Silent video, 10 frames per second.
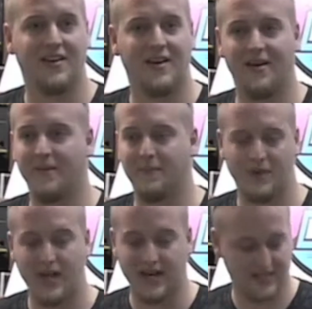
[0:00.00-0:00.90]
But
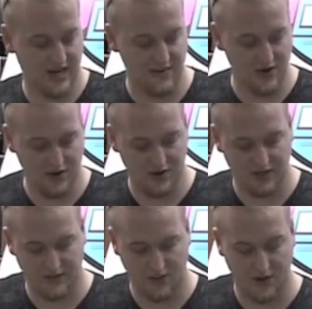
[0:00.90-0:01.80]
like I said, you can do
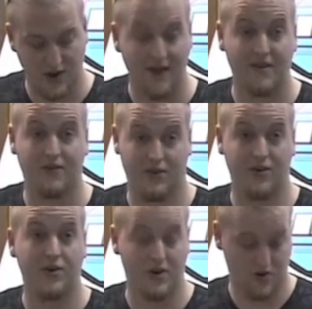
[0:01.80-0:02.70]
something where you have every
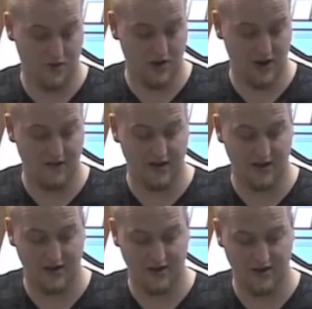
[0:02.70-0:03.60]
third note, where you have like a...